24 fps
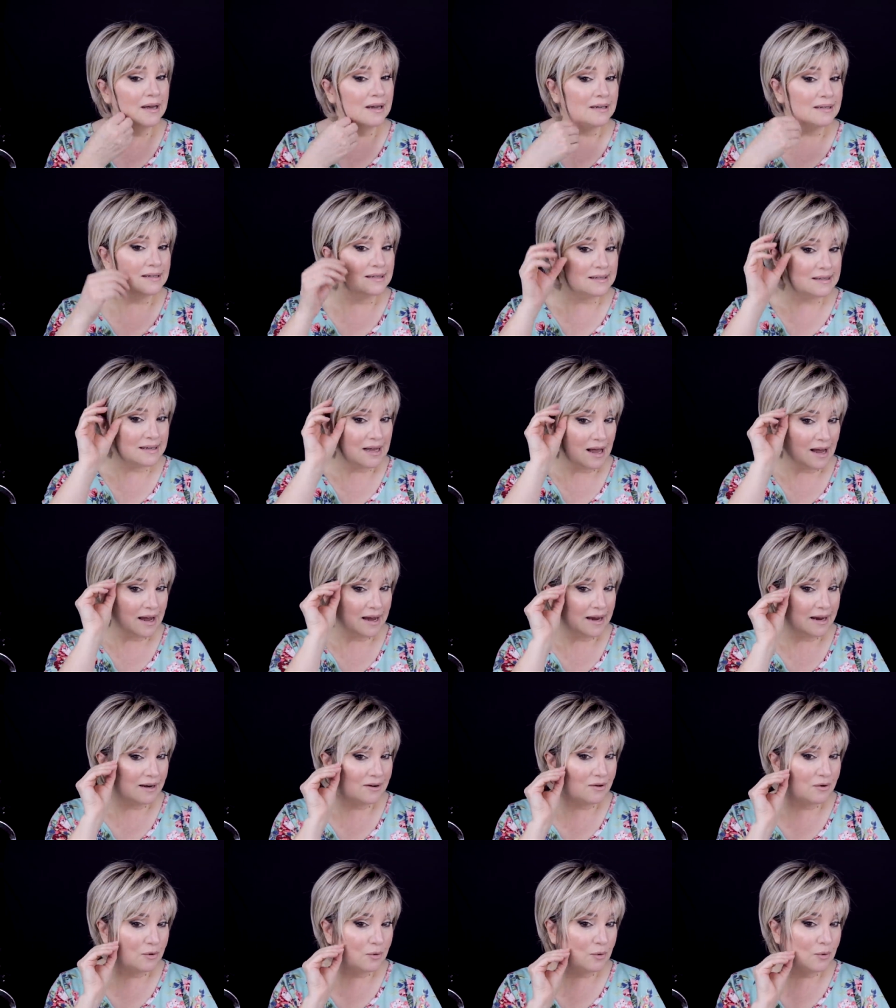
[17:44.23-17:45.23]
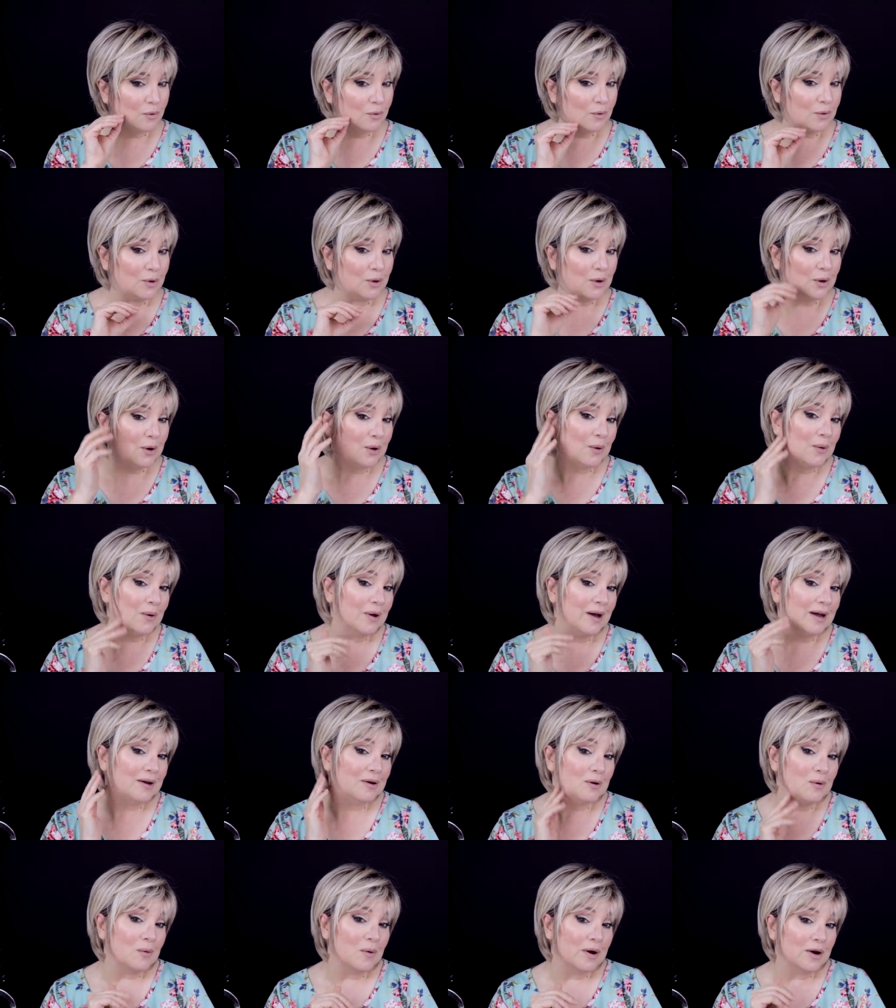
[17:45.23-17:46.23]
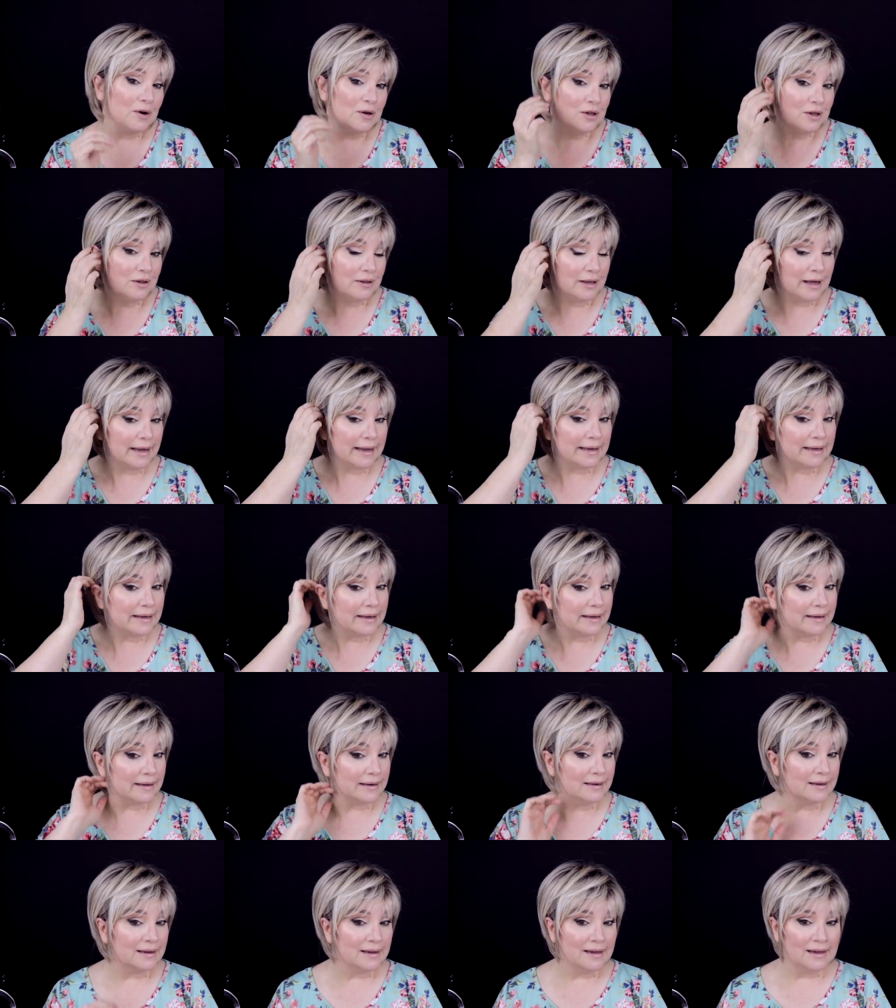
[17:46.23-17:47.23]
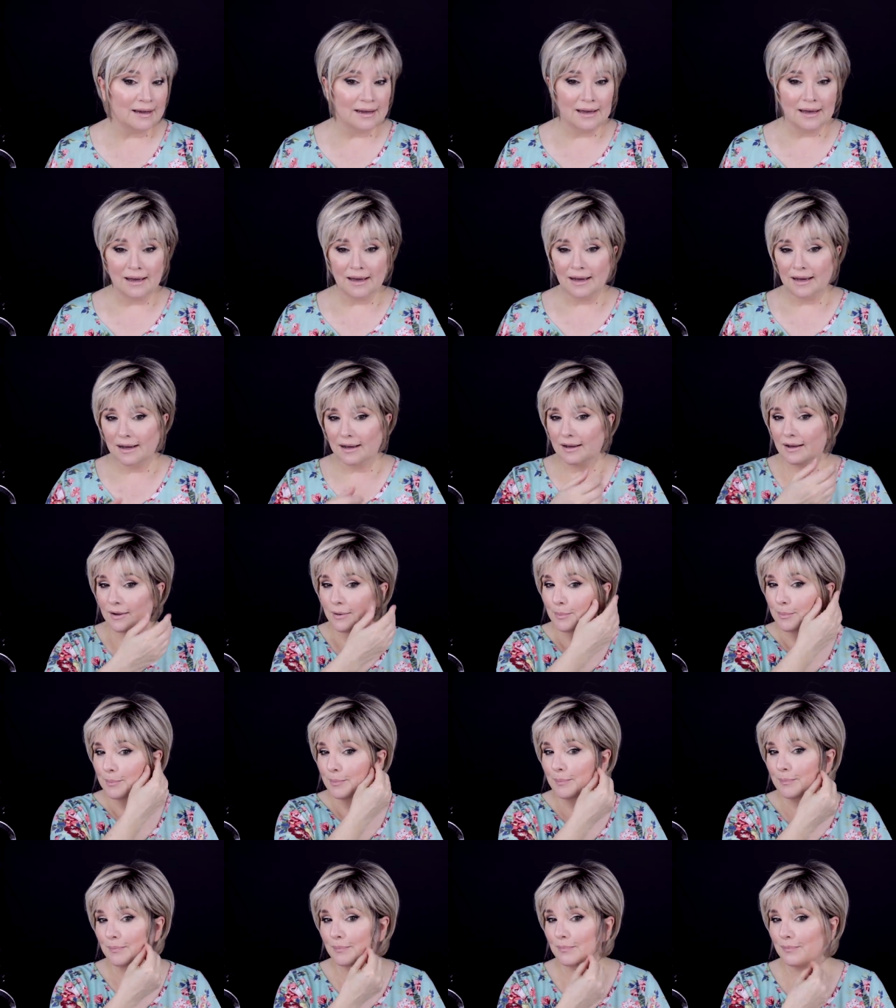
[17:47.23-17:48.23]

decide, you know, kind of where you like it. Um,